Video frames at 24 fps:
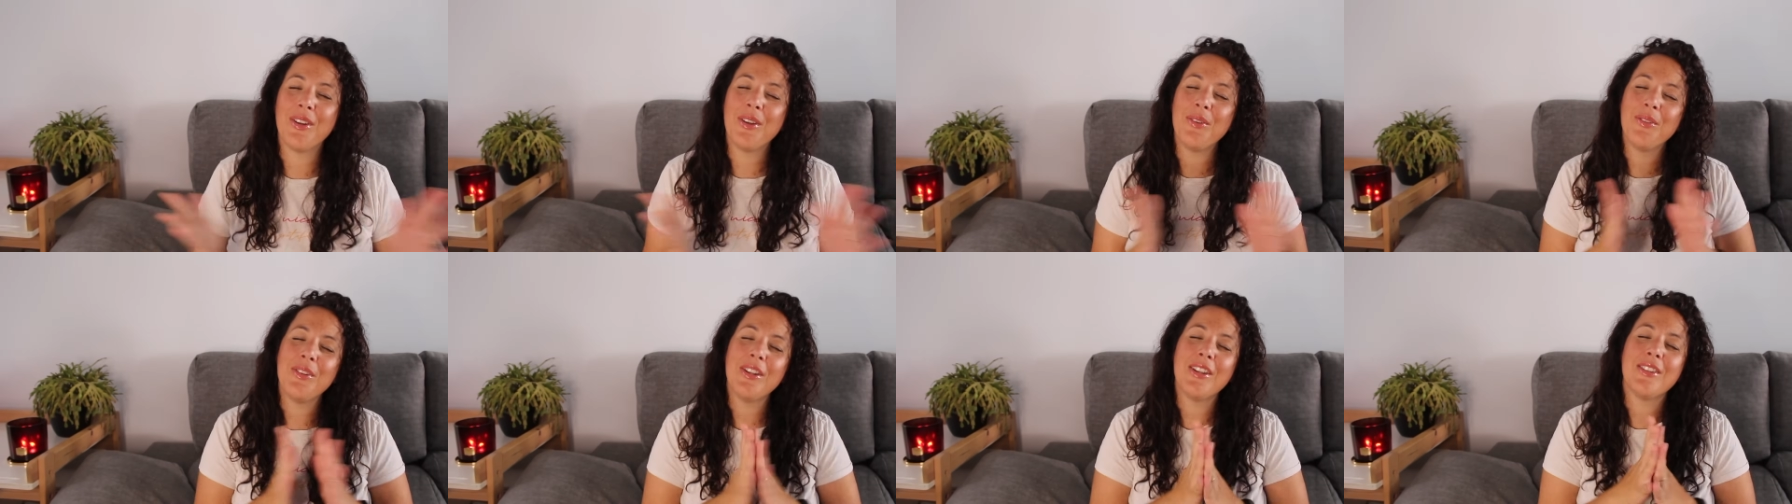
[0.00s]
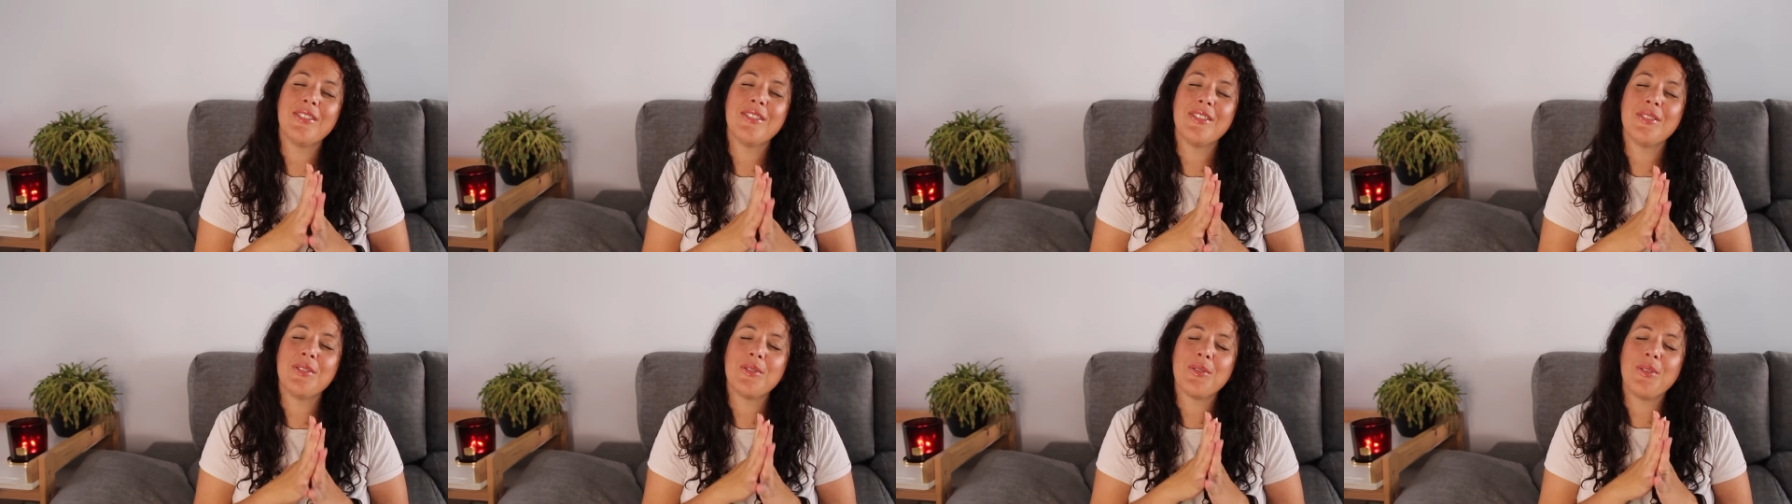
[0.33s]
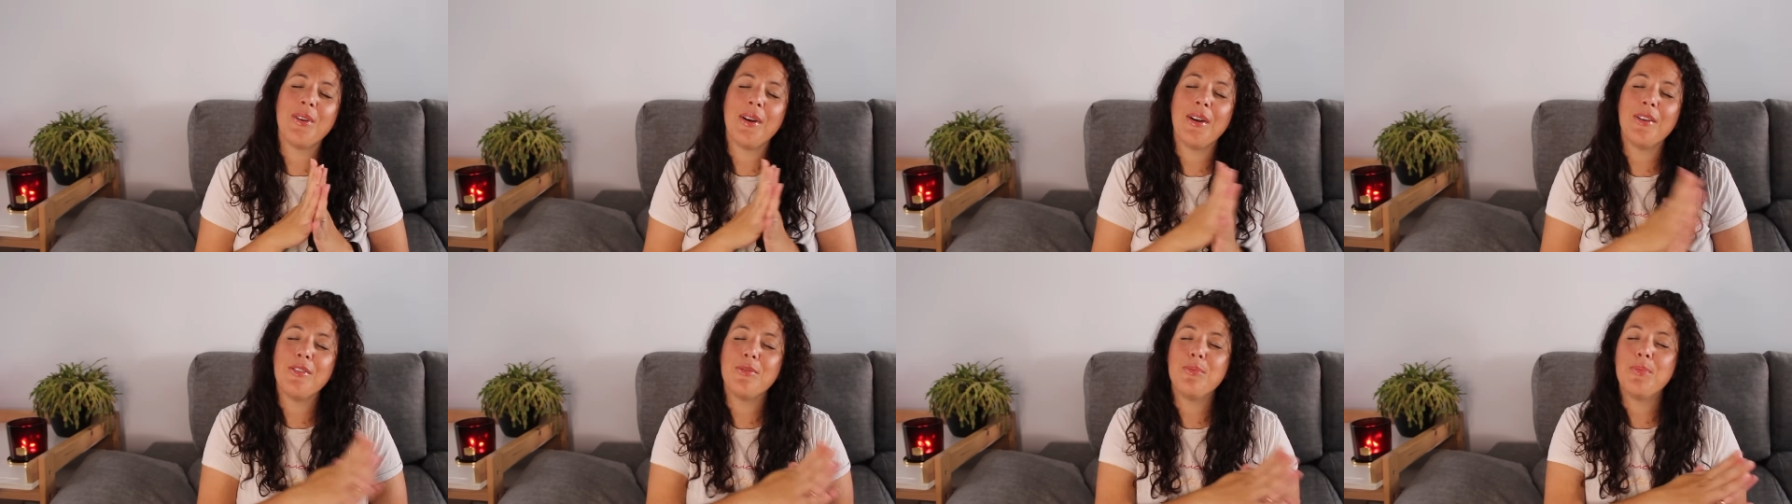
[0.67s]
If you're not
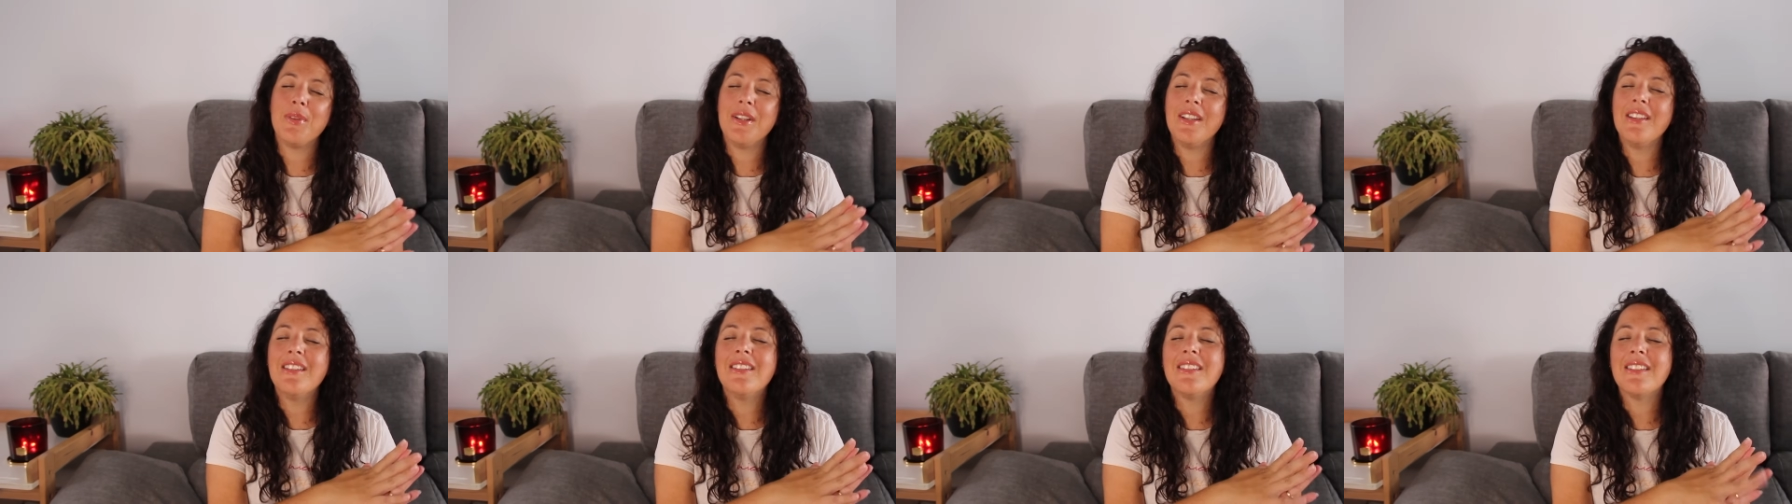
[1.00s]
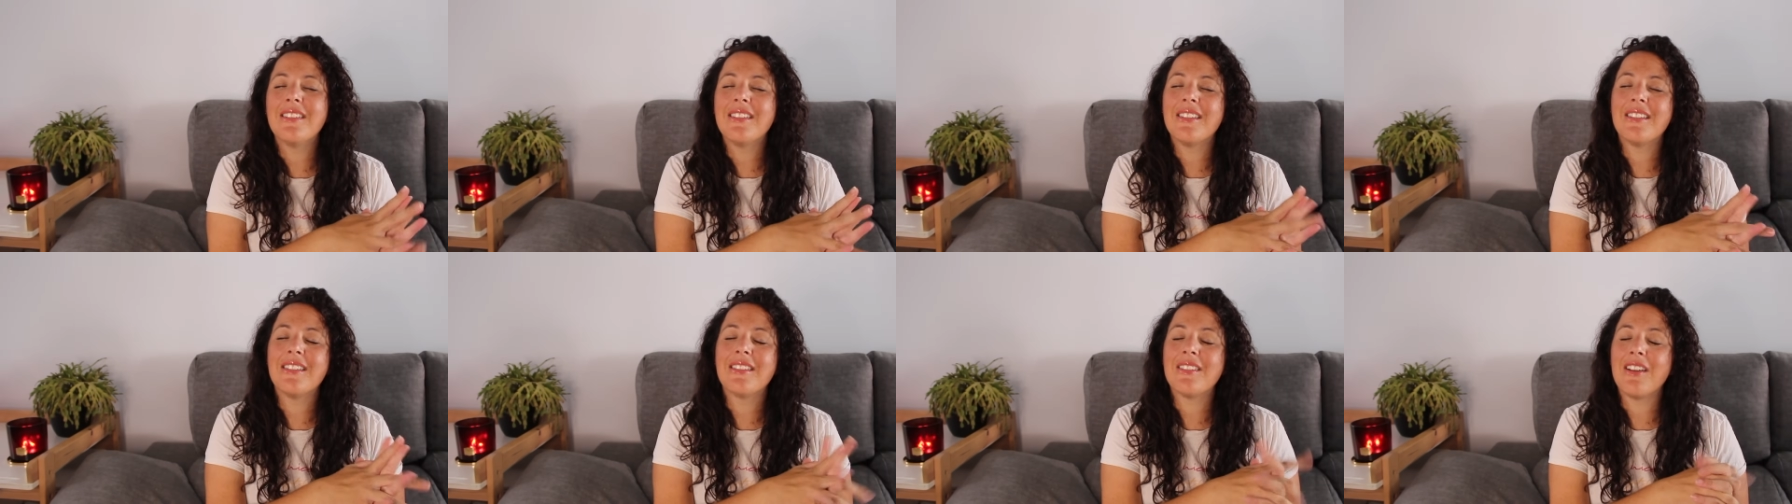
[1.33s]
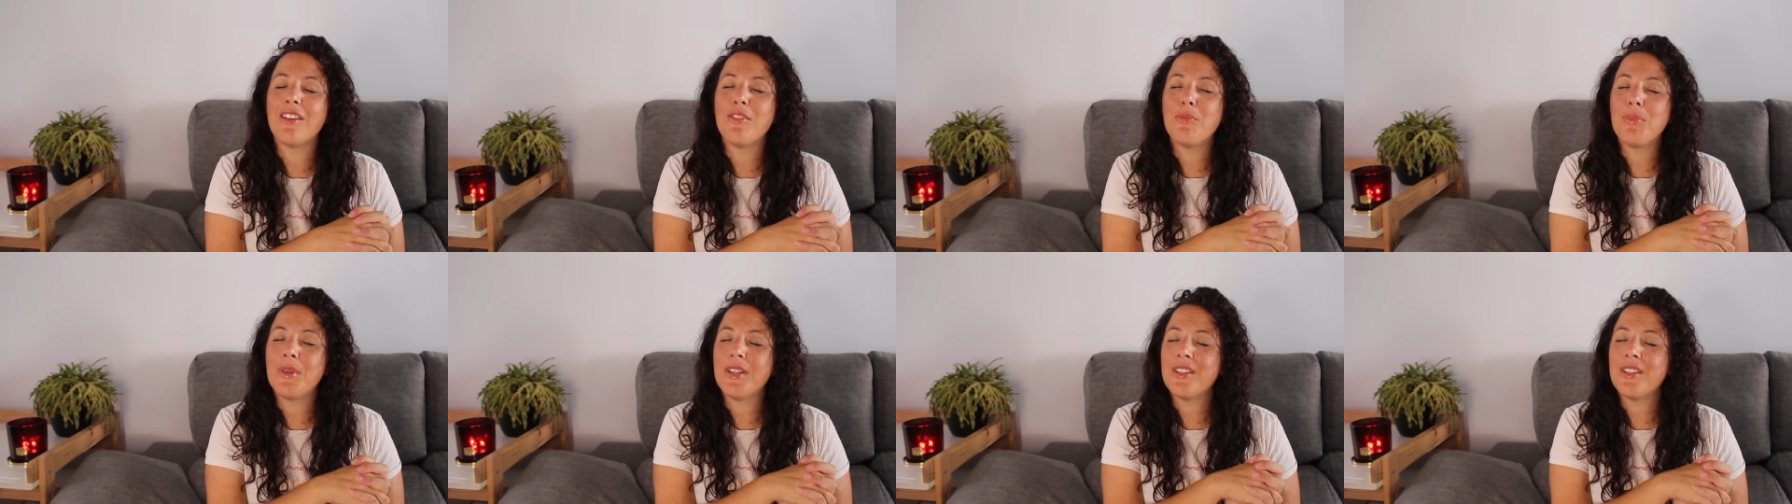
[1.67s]
subscribed, please do subscribe